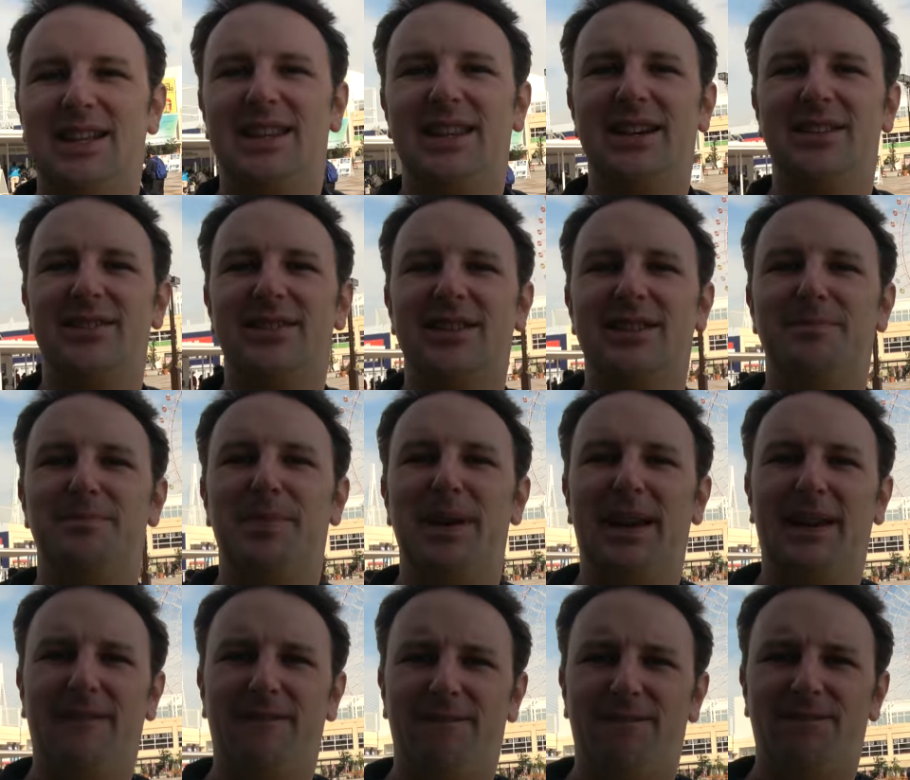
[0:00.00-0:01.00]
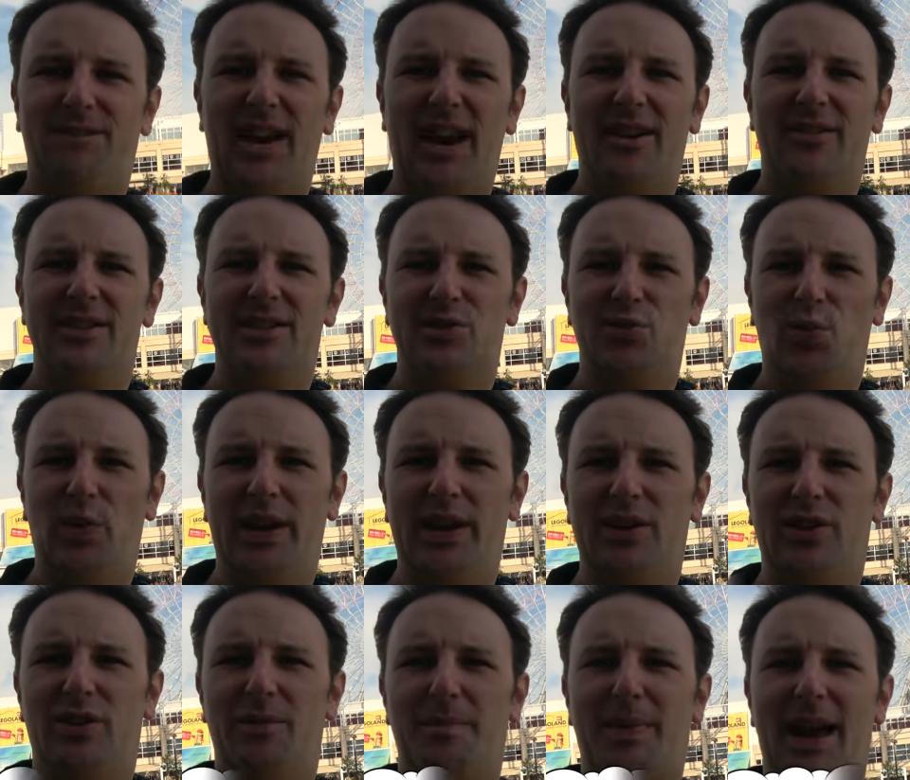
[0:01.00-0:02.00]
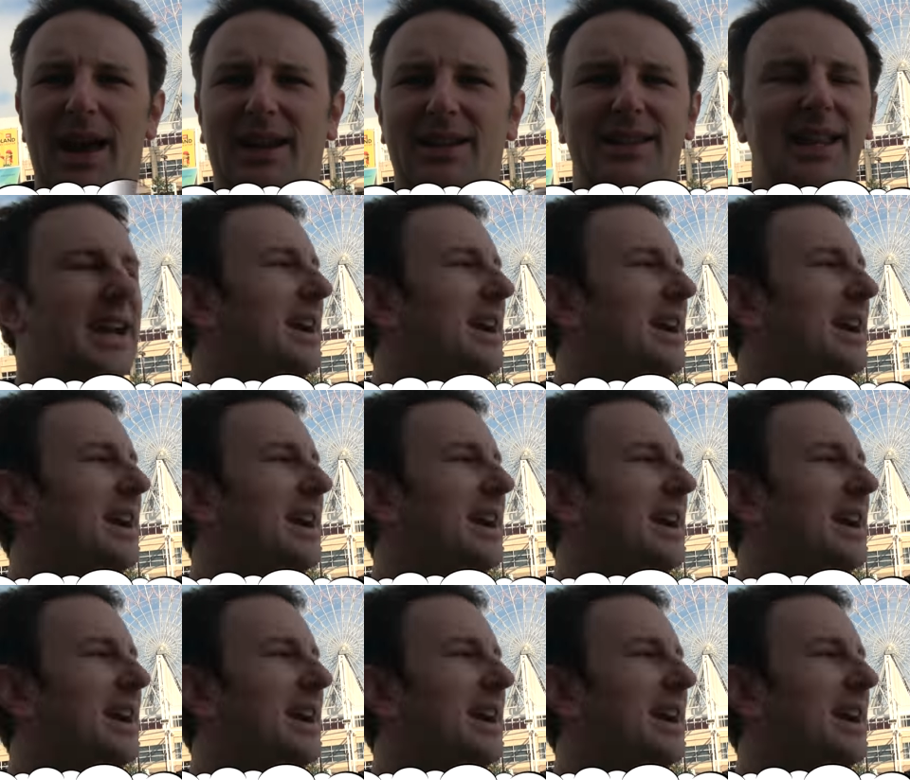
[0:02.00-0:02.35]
There's a big Ferris wheel back